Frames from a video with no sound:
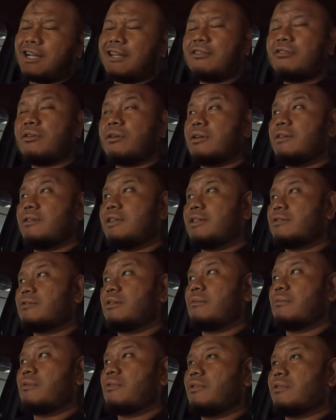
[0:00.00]
I thought a
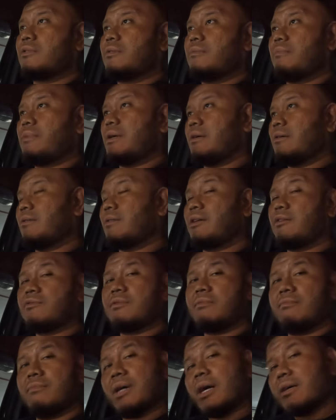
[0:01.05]
desktop cost about
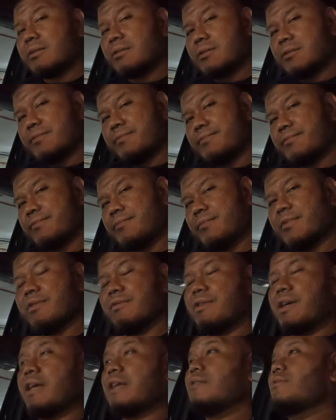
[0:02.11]
$1,000,
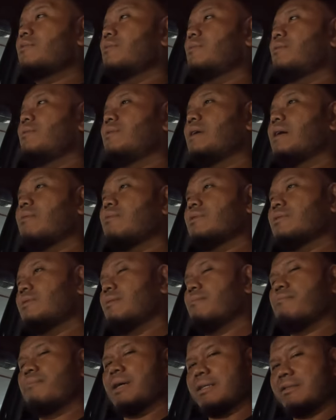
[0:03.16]
right? So that was
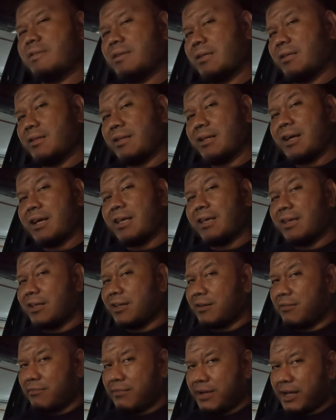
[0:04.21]
the budget that I
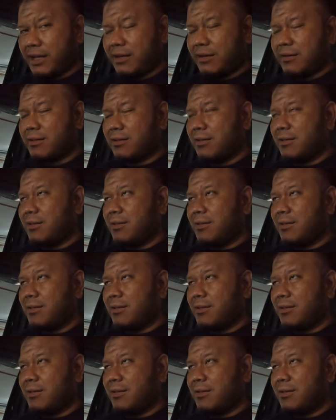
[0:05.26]
had in mind.